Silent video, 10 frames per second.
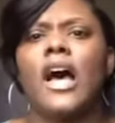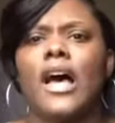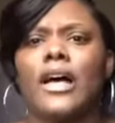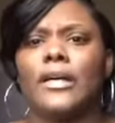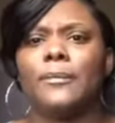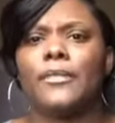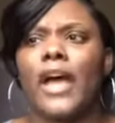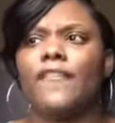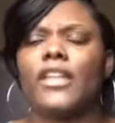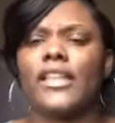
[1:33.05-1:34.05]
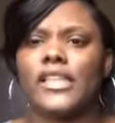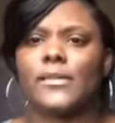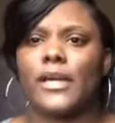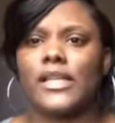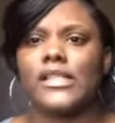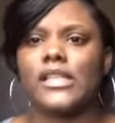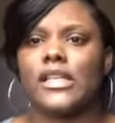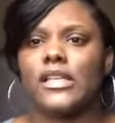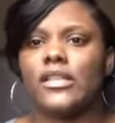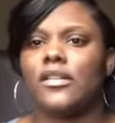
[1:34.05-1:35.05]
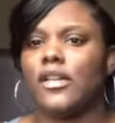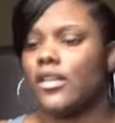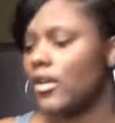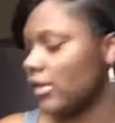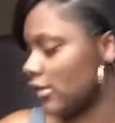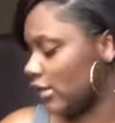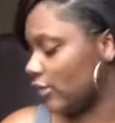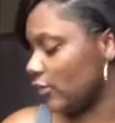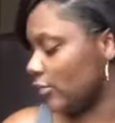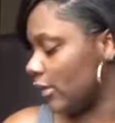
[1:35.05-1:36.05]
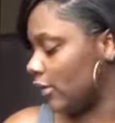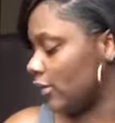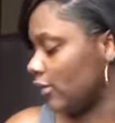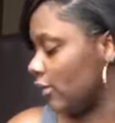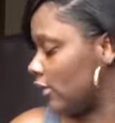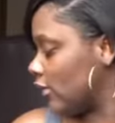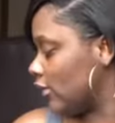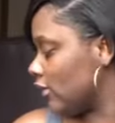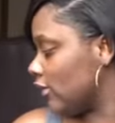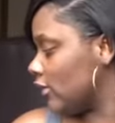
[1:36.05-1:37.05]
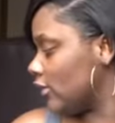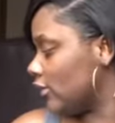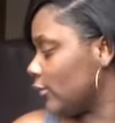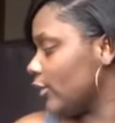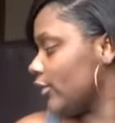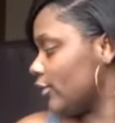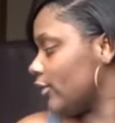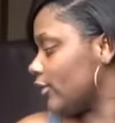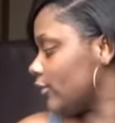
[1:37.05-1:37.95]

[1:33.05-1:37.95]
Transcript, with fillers: Um, I feel like this pregnancy, and y'all can see Scooby. What are you doing?